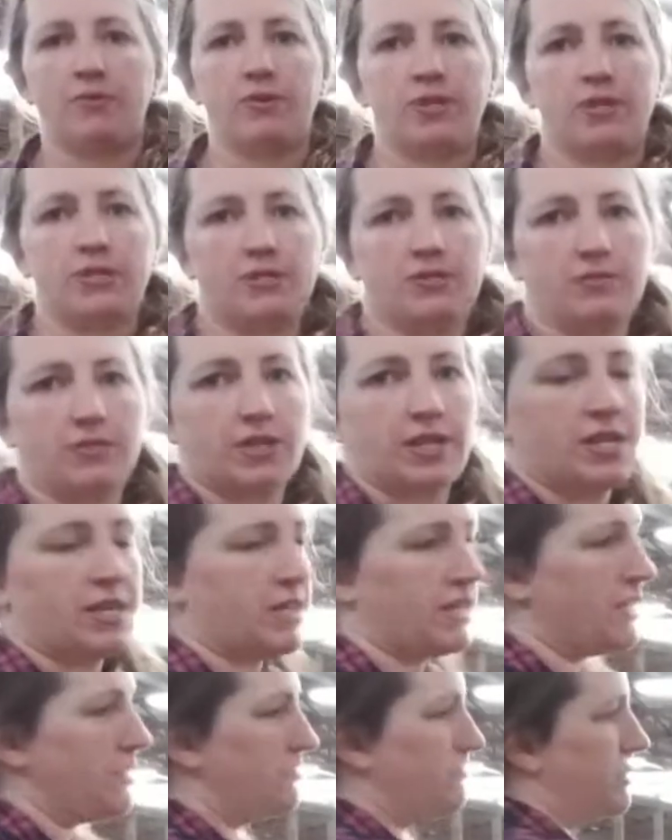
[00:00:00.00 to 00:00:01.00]
going to
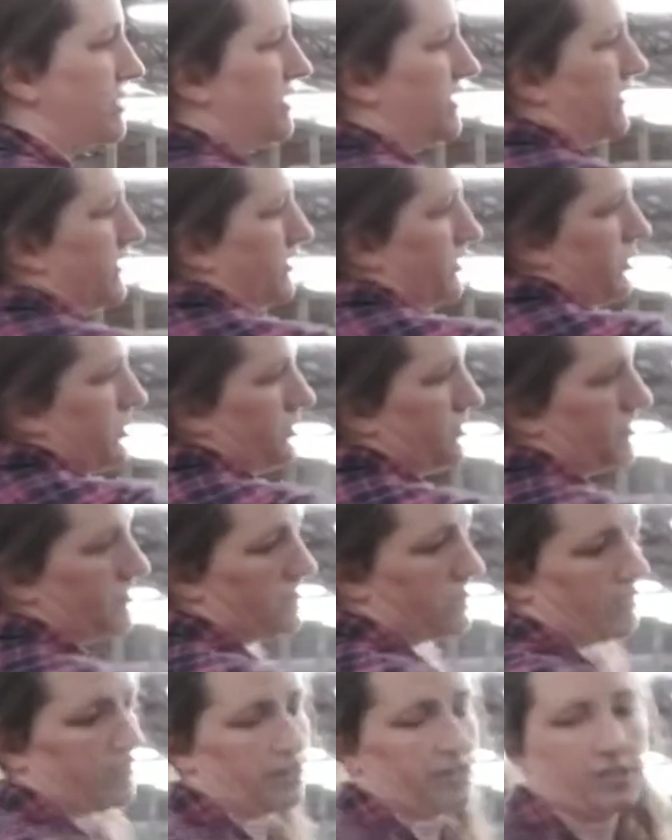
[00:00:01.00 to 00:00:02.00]
keep
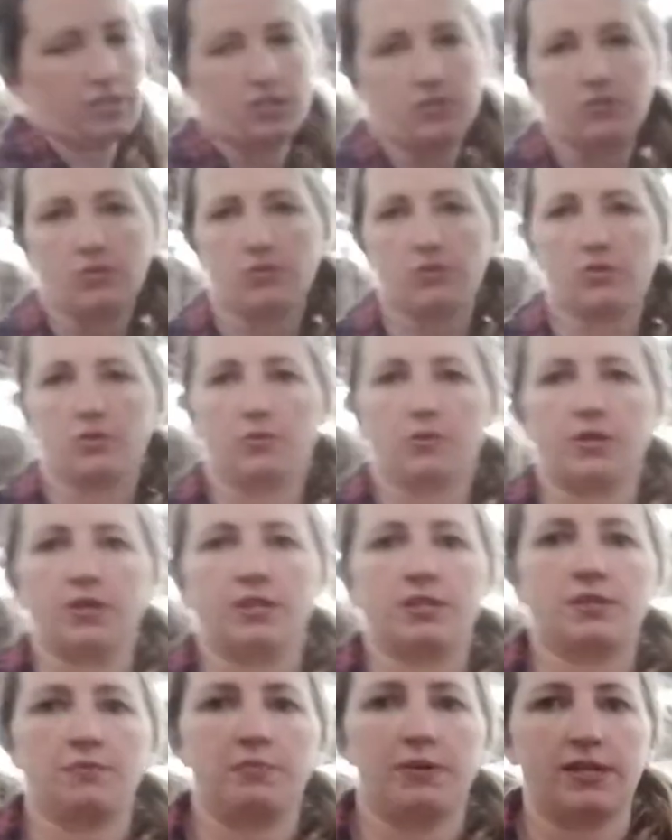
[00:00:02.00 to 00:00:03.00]
doing this
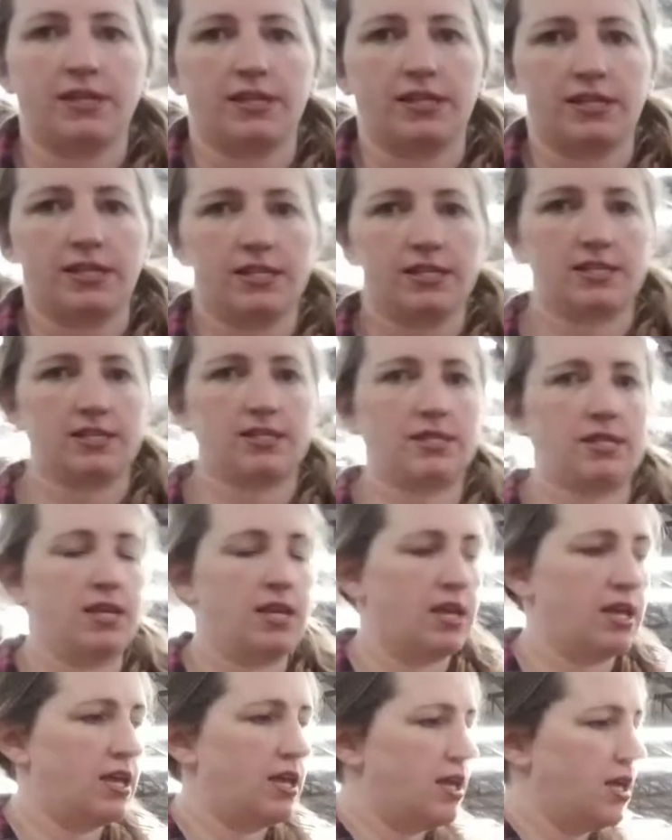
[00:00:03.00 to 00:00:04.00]
with the bitless
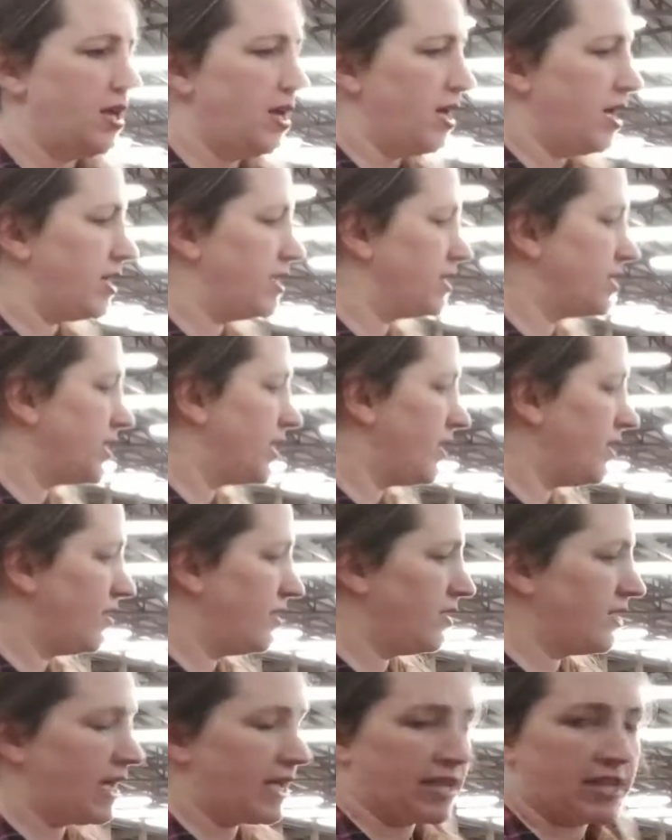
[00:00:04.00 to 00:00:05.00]

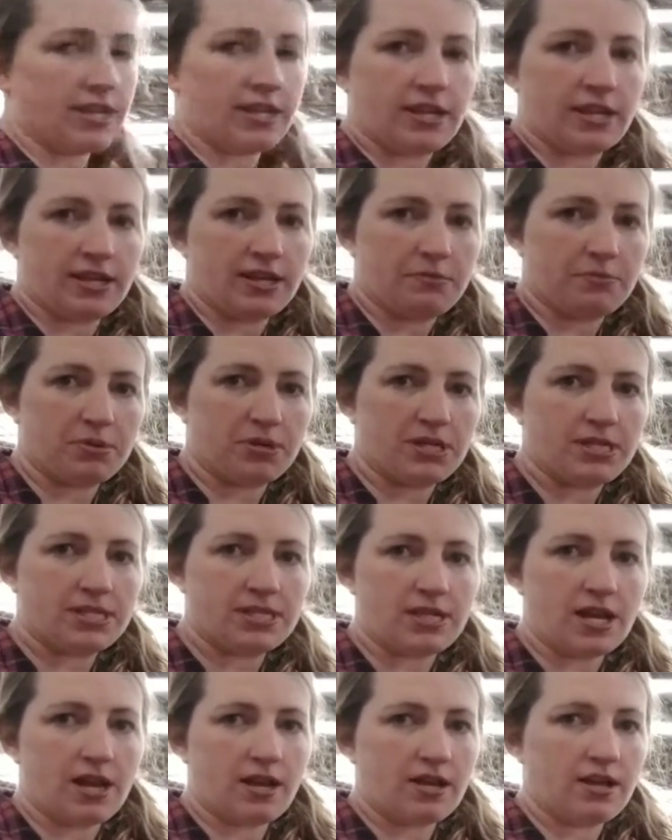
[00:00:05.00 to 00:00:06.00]
until I can get it pretty
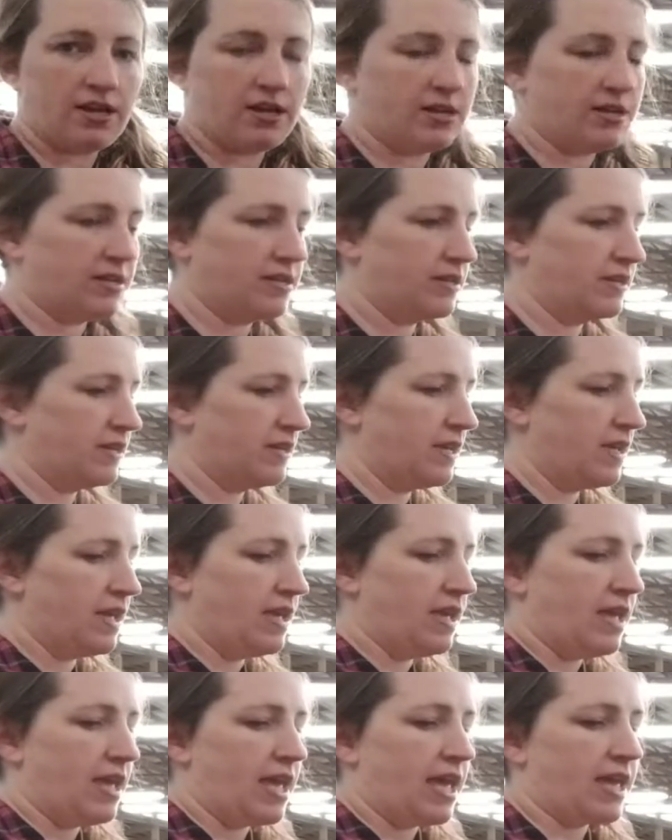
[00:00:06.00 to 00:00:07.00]
snug
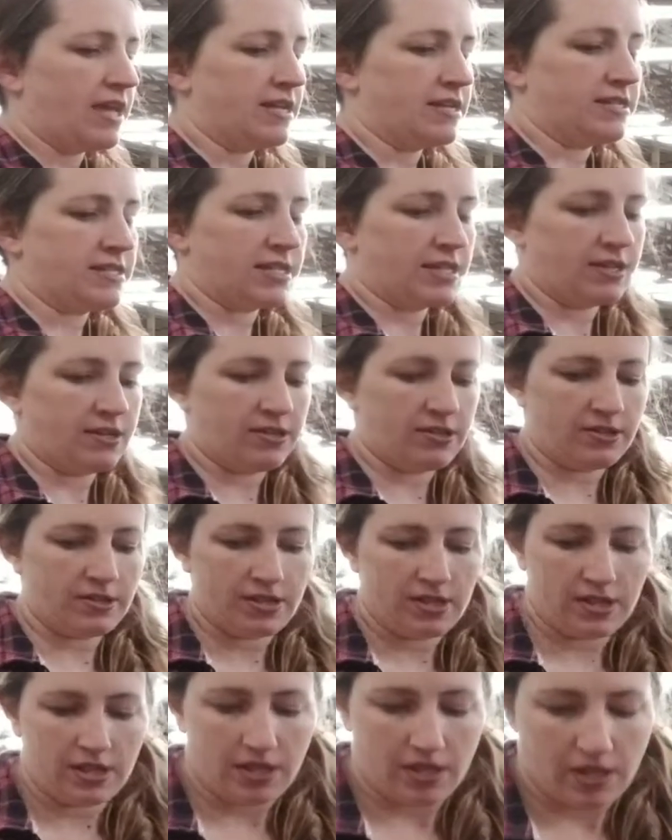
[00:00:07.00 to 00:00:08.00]
and until